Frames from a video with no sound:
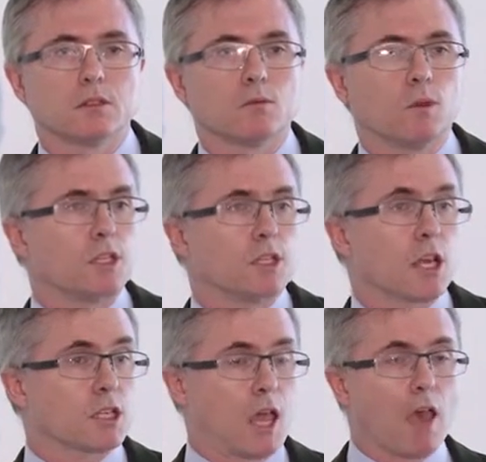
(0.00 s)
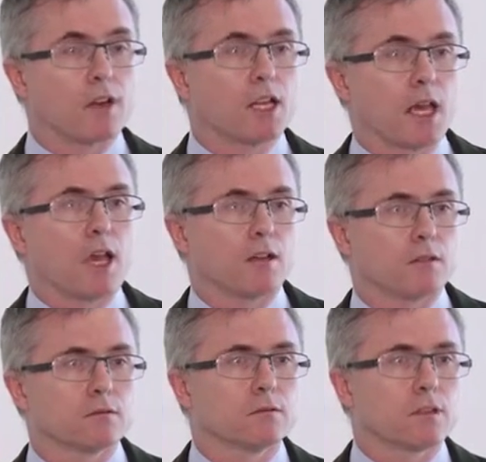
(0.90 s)
we didn't actually have any data
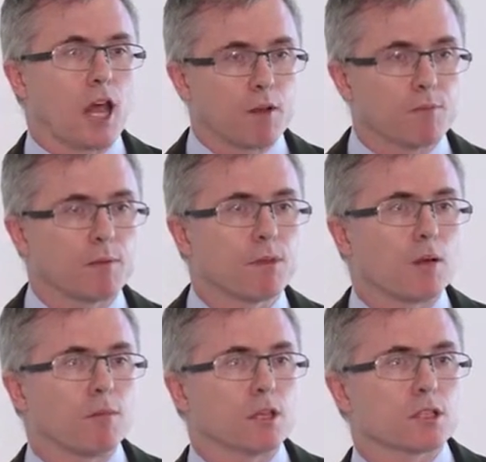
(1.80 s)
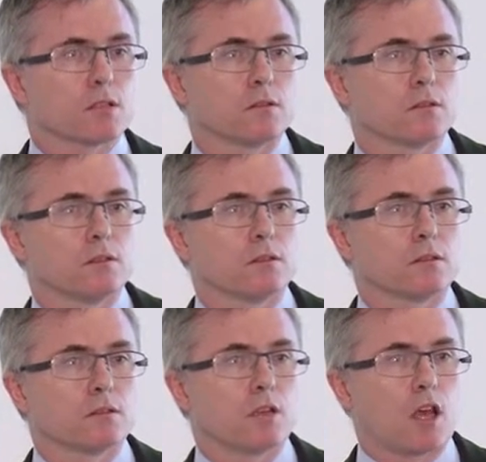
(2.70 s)
that had been published
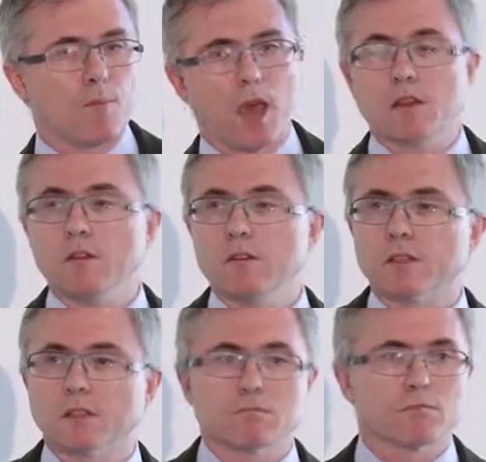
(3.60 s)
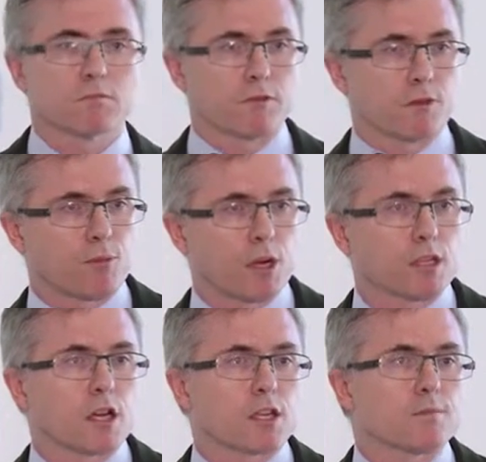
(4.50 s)
about using the
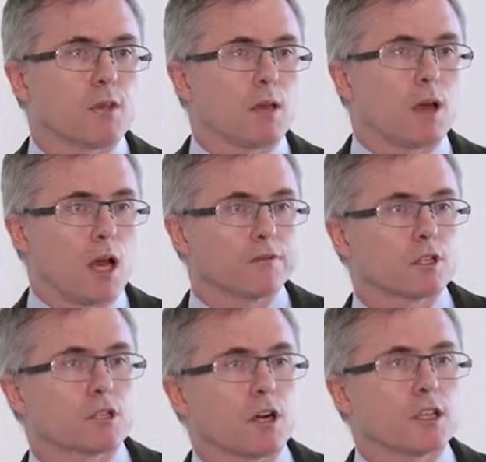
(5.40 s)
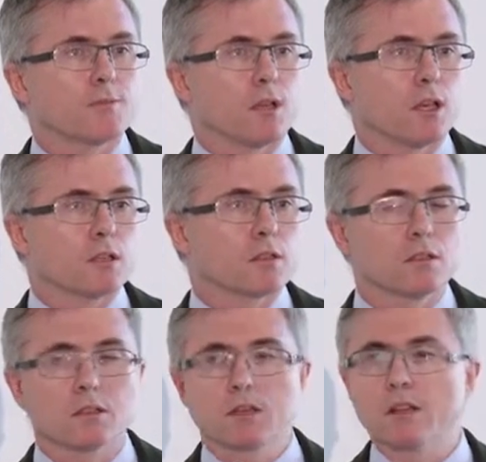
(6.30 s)
brentuximab after transplant,
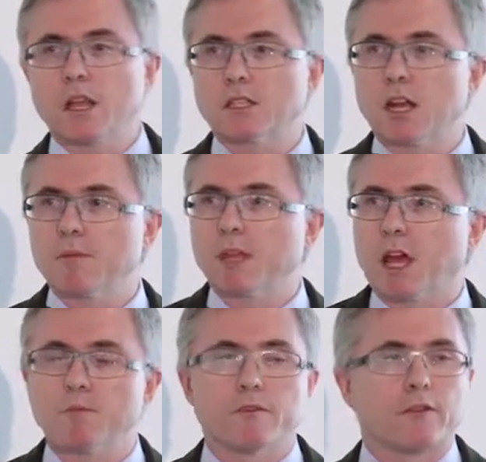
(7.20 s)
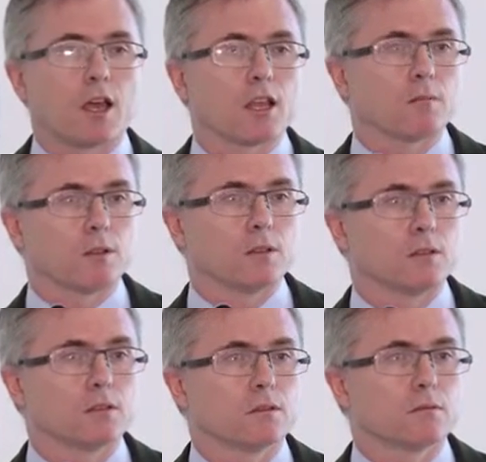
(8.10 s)
and that data became available
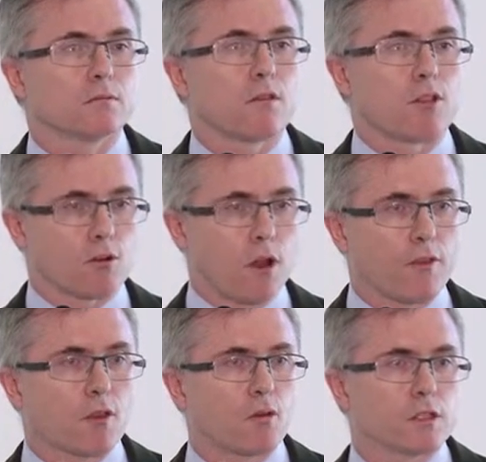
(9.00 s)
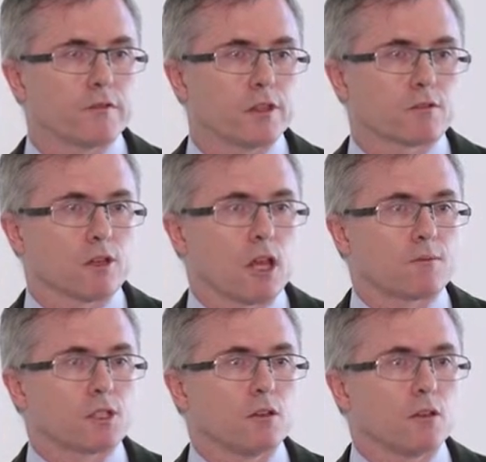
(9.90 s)
throughout the course of his relapse
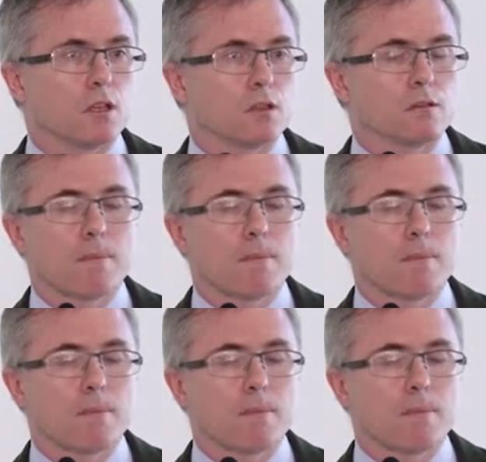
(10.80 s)
journey.